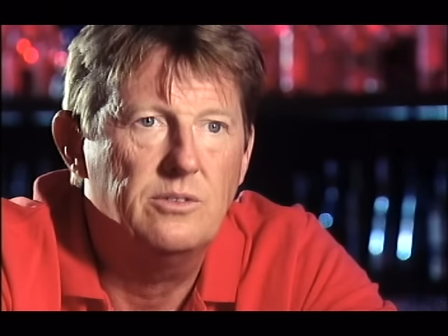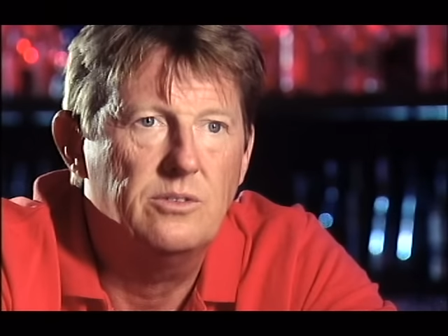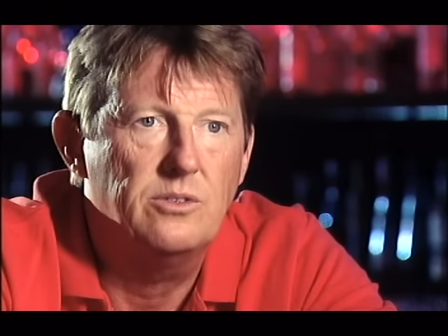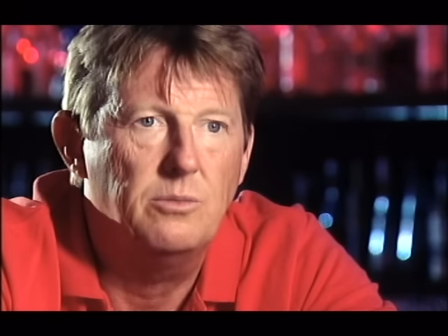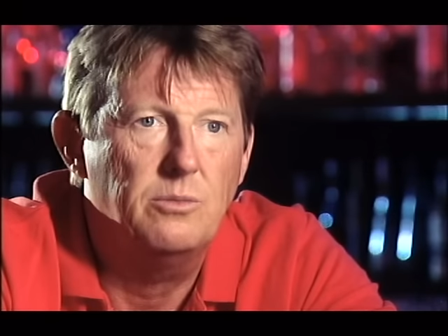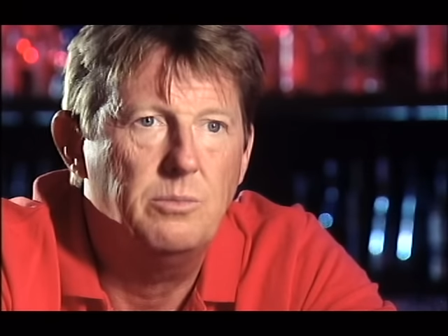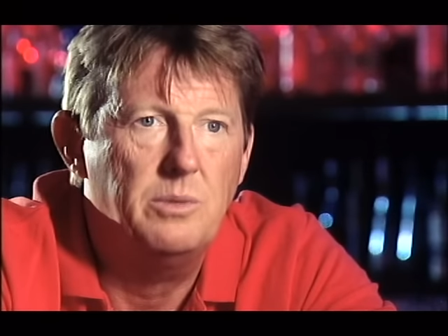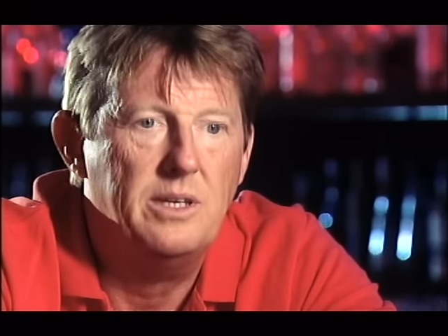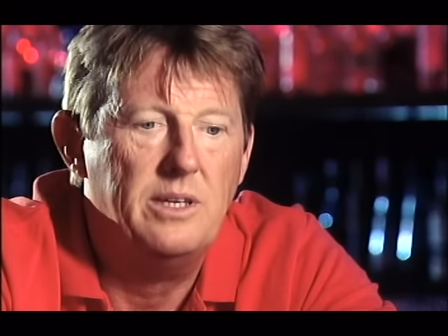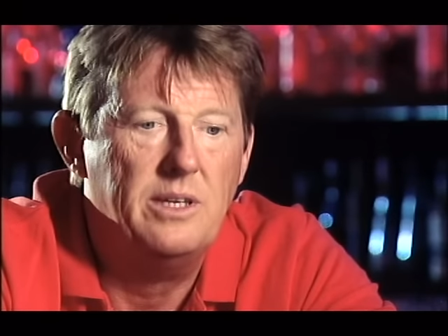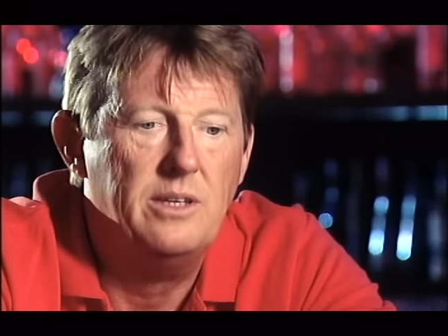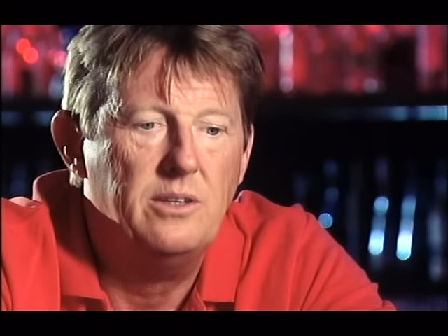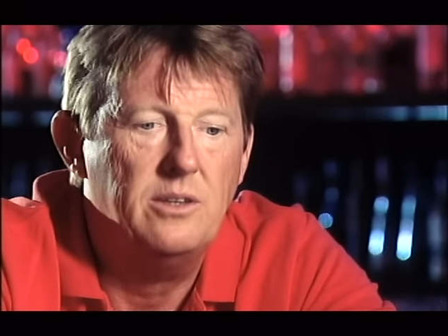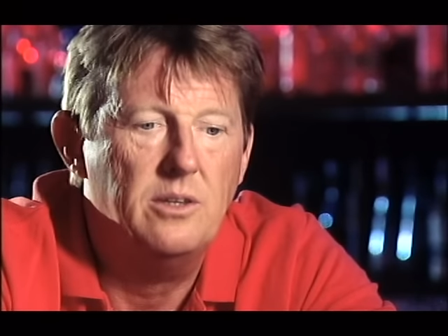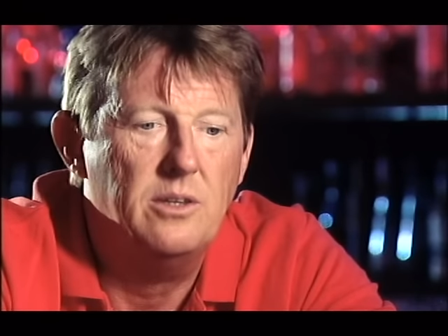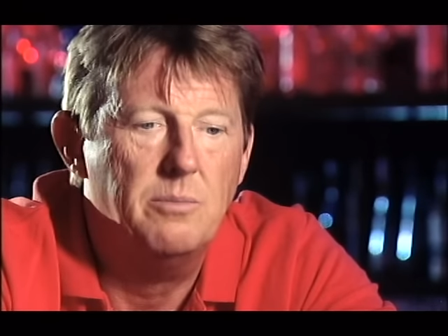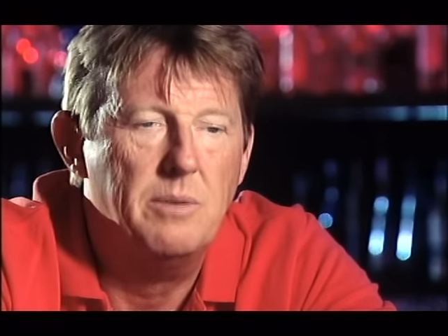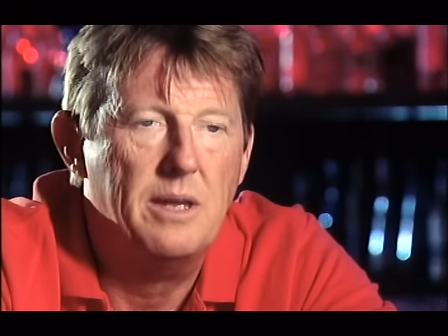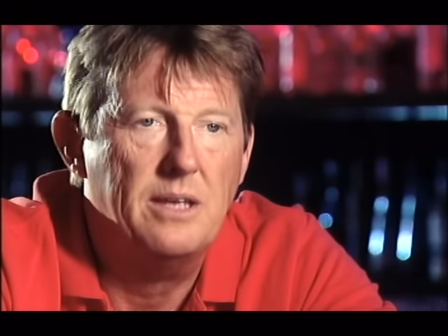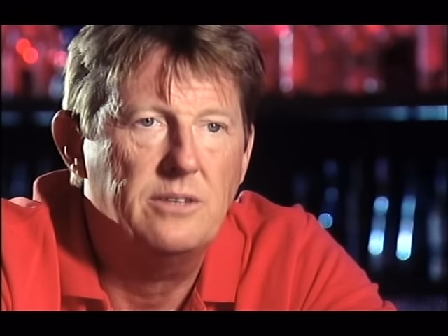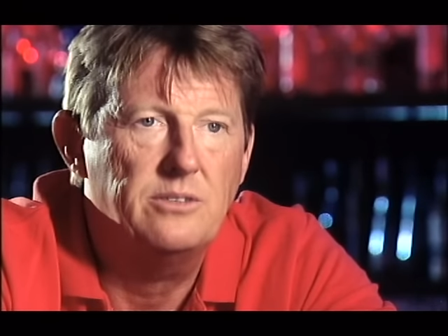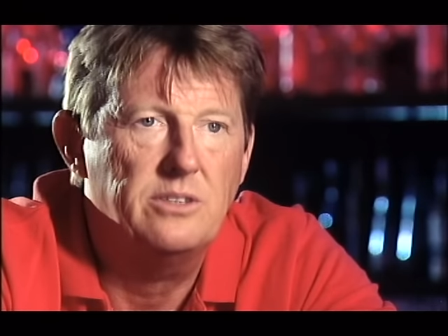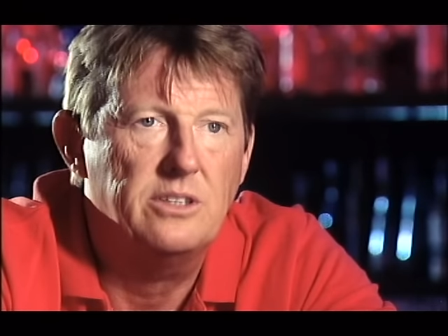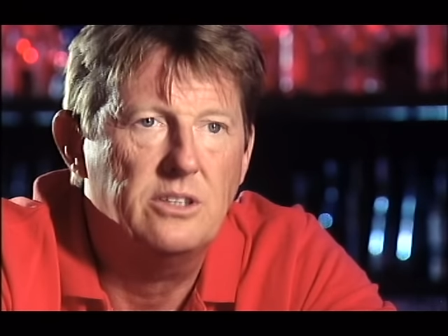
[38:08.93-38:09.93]
to be the
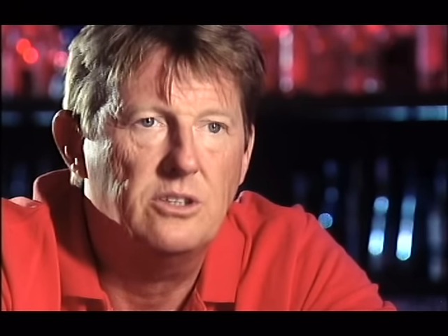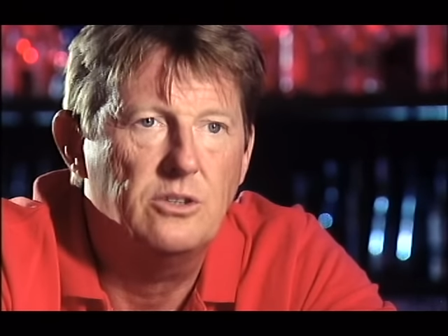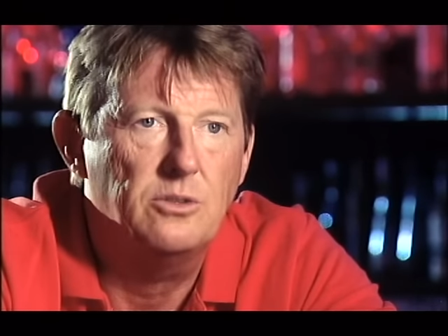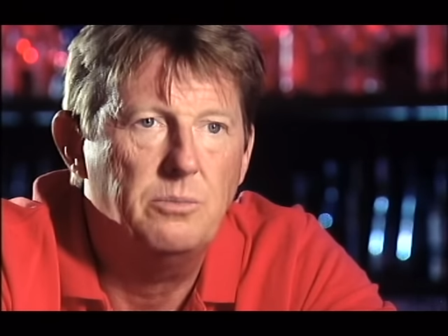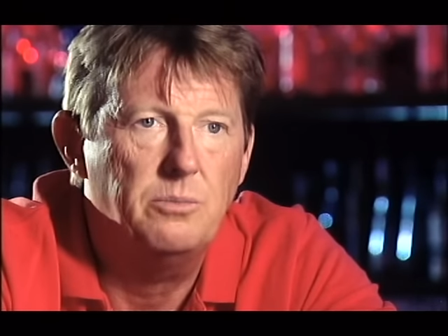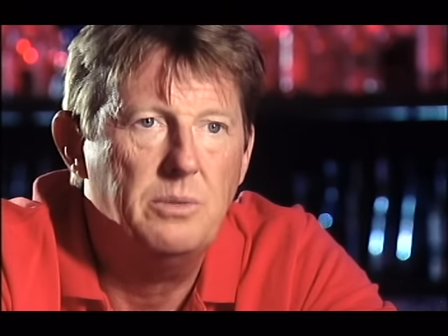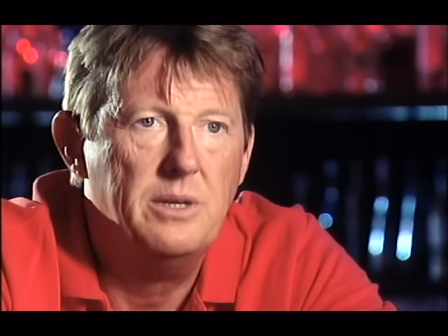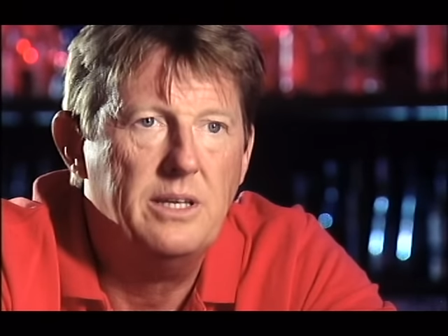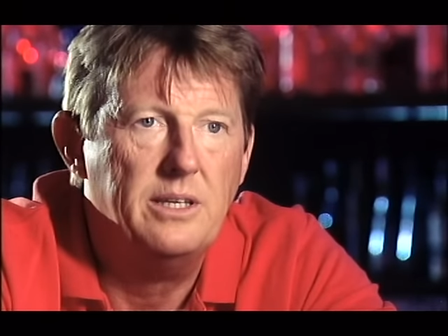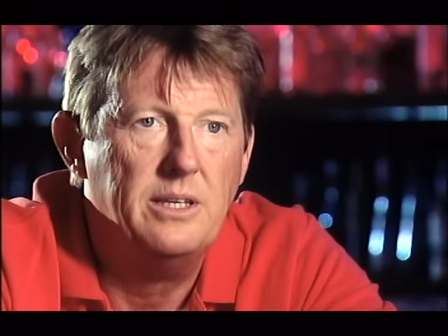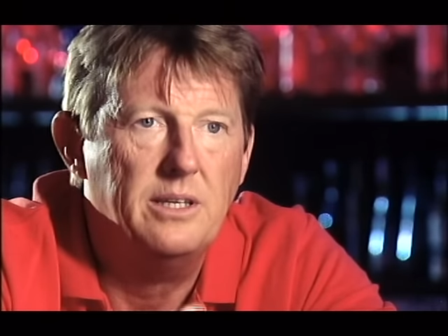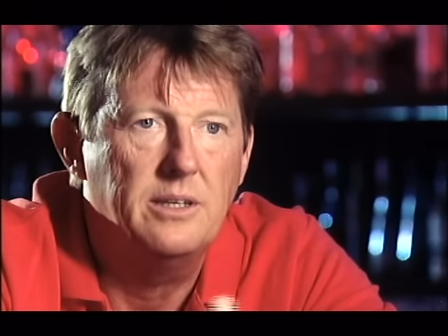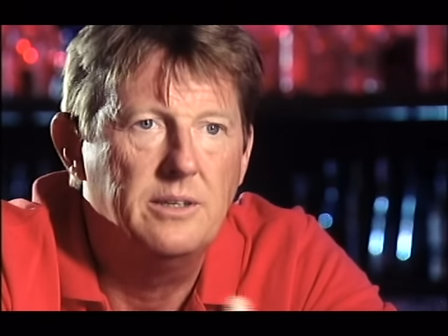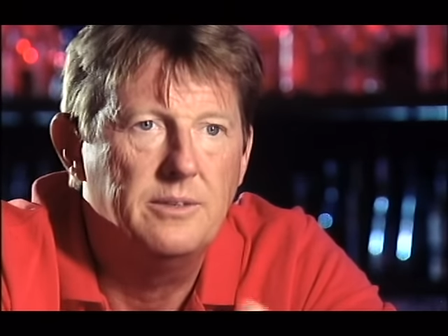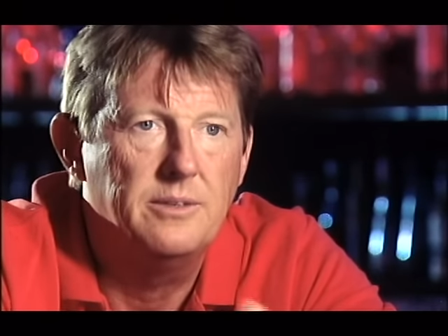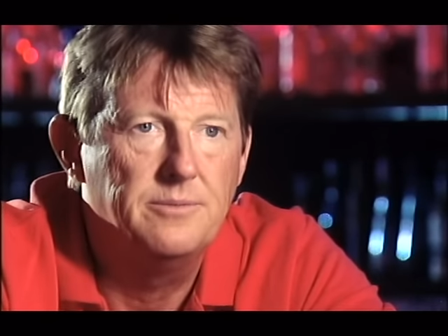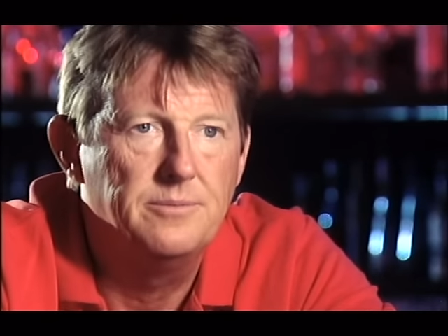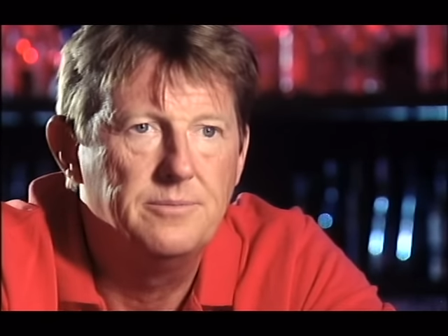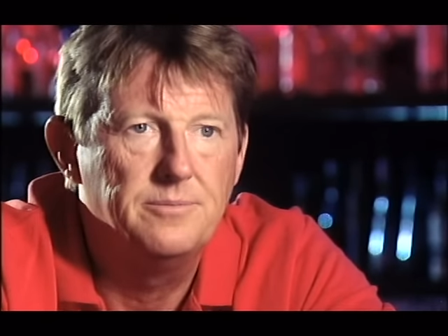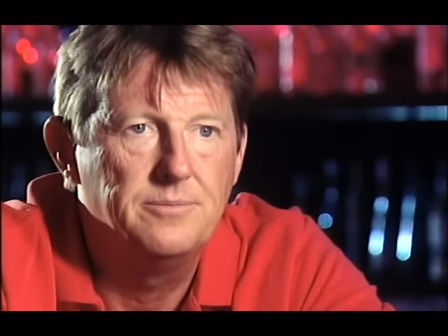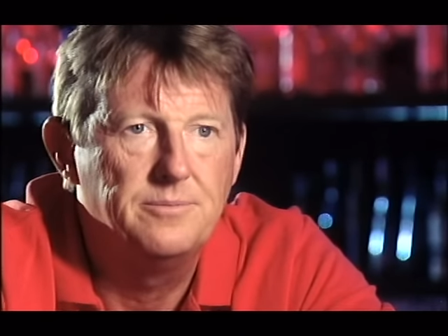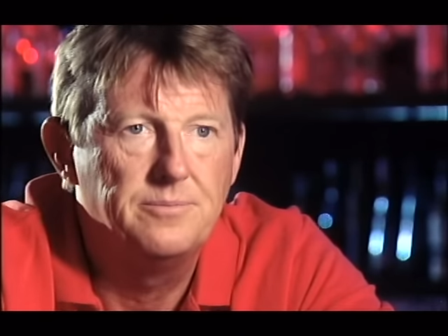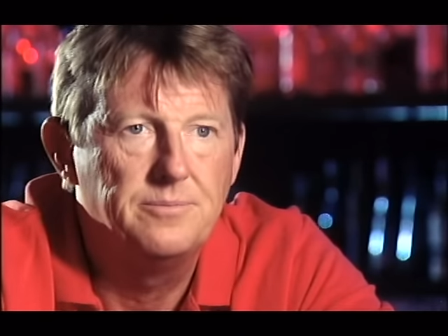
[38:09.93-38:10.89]
best it could be.